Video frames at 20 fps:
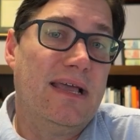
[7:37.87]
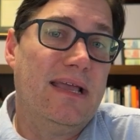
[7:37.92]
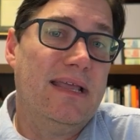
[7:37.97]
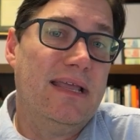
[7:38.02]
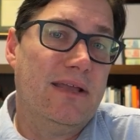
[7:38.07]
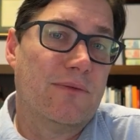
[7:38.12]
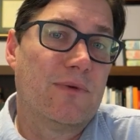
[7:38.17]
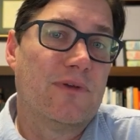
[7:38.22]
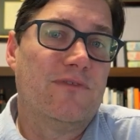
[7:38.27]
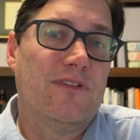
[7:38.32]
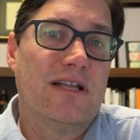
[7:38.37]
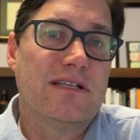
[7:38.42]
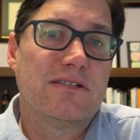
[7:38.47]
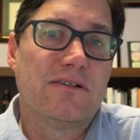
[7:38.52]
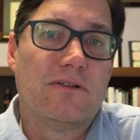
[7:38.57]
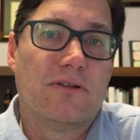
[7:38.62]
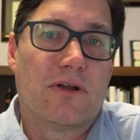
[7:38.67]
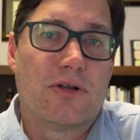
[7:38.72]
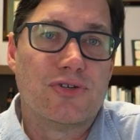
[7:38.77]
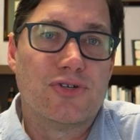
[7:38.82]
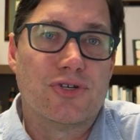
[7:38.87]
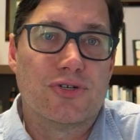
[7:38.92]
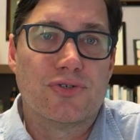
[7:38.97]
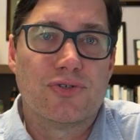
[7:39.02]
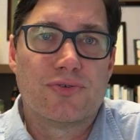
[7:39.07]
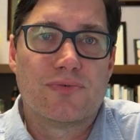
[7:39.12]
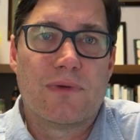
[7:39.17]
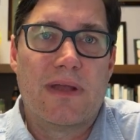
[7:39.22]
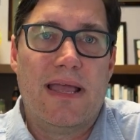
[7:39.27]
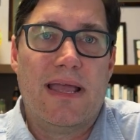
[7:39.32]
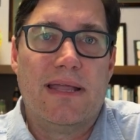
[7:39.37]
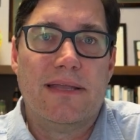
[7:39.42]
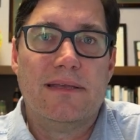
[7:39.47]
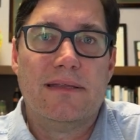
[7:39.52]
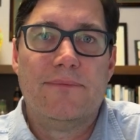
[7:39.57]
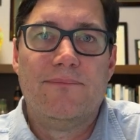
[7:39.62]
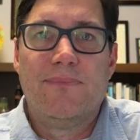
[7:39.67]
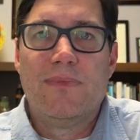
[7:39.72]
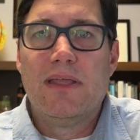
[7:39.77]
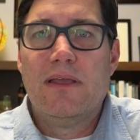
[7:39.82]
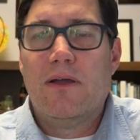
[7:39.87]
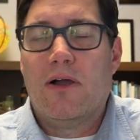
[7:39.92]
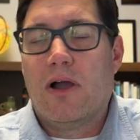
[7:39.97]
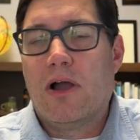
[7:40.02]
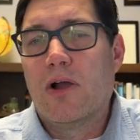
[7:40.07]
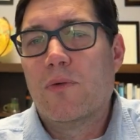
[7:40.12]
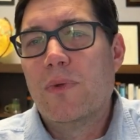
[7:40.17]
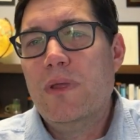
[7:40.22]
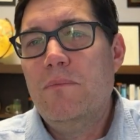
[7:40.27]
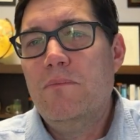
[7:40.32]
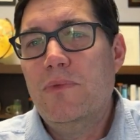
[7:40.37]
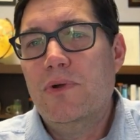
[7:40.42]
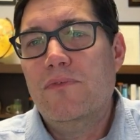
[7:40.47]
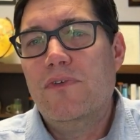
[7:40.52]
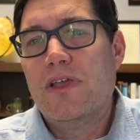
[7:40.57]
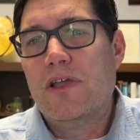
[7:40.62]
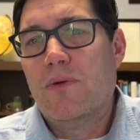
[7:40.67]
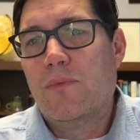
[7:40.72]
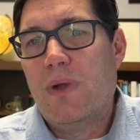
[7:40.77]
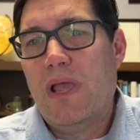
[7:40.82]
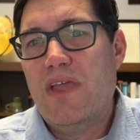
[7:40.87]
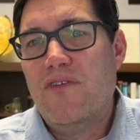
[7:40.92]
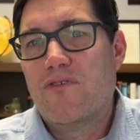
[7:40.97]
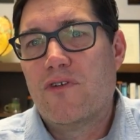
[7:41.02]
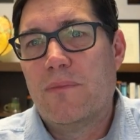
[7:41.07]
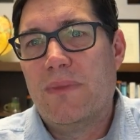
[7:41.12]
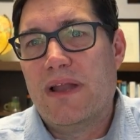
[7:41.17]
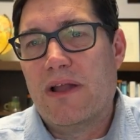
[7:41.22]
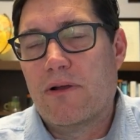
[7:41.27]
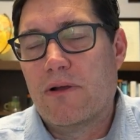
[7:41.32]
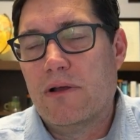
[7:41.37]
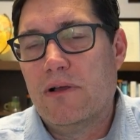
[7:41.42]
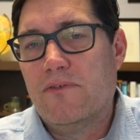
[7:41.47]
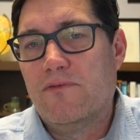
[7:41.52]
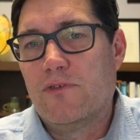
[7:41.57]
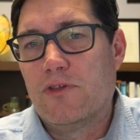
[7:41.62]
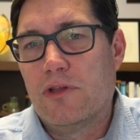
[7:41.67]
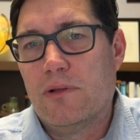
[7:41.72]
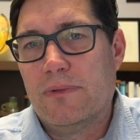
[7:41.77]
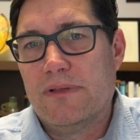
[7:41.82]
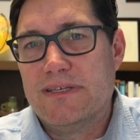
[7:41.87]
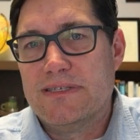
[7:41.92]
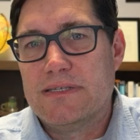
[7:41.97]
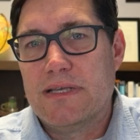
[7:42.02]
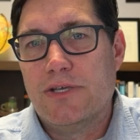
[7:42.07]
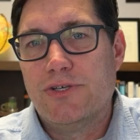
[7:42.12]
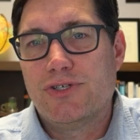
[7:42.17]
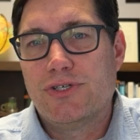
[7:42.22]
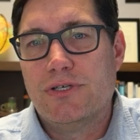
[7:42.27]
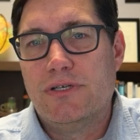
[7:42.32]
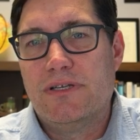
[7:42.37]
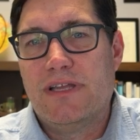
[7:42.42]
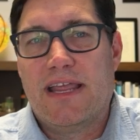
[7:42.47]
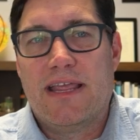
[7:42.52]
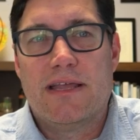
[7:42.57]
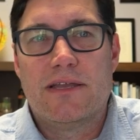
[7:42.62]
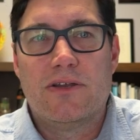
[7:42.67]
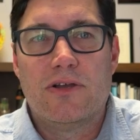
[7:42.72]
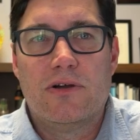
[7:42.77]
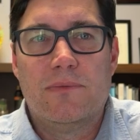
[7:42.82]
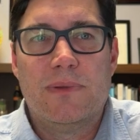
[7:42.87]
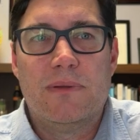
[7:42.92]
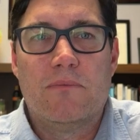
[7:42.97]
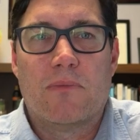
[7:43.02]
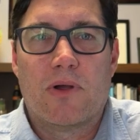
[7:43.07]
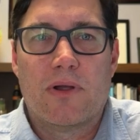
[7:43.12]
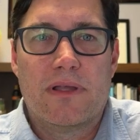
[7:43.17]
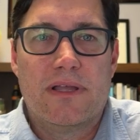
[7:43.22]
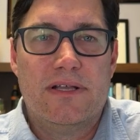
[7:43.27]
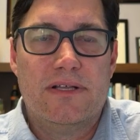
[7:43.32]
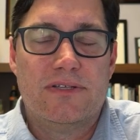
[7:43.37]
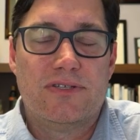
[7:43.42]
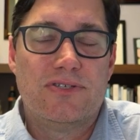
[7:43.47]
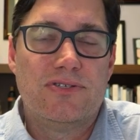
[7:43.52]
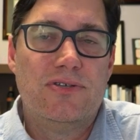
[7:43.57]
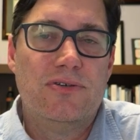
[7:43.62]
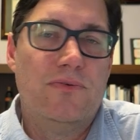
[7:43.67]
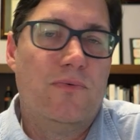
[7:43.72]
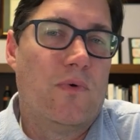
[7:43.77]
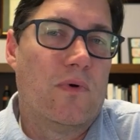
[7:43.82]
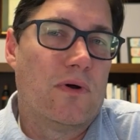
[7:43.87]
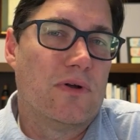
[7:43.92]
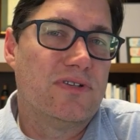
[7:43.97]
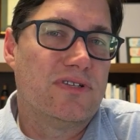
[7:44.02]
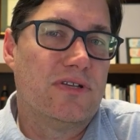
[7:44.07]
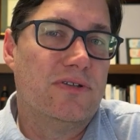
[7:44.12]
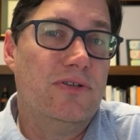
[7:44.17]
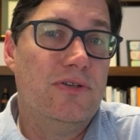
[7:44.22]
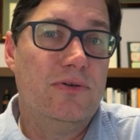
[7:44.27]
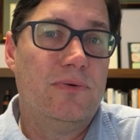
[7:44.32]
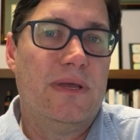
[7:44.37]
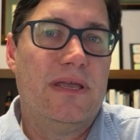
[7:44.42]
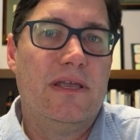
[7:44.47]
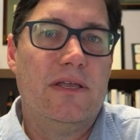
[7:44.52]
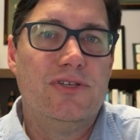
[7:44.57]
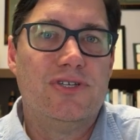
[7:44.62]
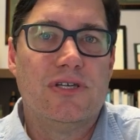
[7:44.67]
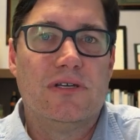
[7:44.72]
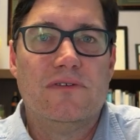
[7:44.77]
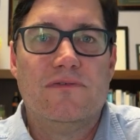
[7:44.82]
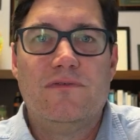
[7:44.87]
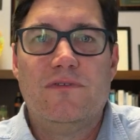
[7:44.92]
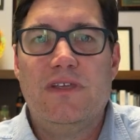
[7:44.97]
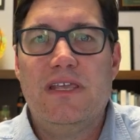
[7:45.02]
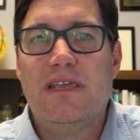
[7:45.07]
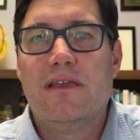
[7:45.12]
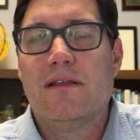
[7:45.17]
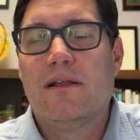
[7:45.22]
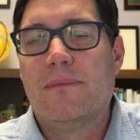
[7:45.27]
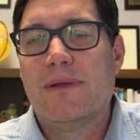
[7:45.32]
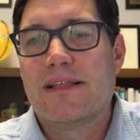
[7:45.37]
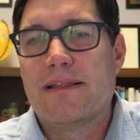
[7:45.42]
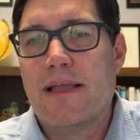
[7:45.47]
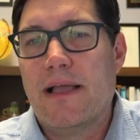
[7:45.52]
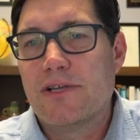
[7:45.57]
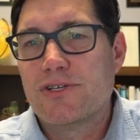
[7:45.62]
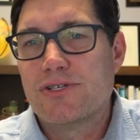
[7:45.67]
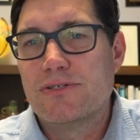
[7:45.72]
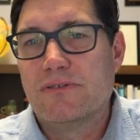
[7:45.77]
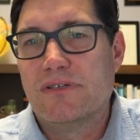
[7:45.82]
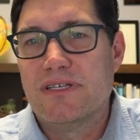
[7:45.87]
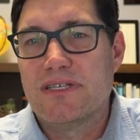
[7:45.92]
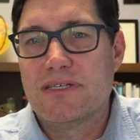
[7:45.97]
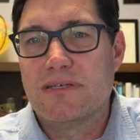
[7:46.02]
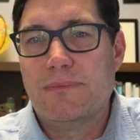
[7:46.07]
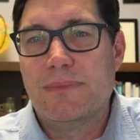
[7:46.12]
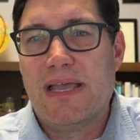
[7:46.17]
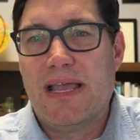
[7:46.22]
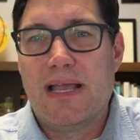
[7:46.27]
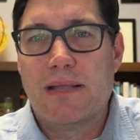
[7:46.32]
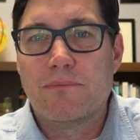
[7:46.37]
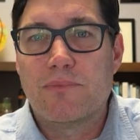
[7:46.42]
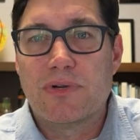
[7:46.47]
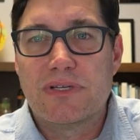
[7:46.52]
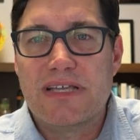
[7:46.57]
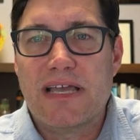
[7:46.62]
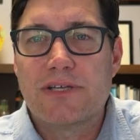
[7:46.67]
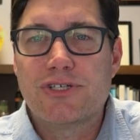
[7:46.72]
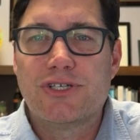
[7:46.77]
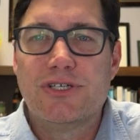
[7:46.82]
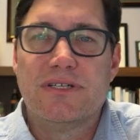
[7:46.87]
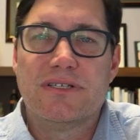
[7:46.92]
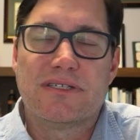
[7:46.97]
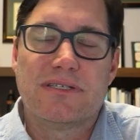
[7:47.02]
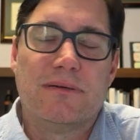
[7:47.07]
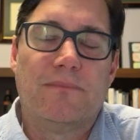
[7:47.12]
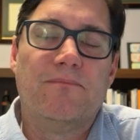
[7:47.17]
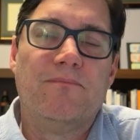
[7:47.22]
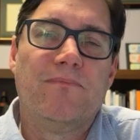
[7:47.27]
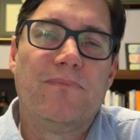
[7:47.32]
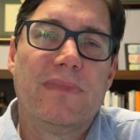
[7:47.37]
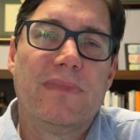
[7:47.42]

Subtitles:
It reflects a larger trend. Are we moving away from an era of globalization and open markets towards a new age of economic nationalism and protectionism?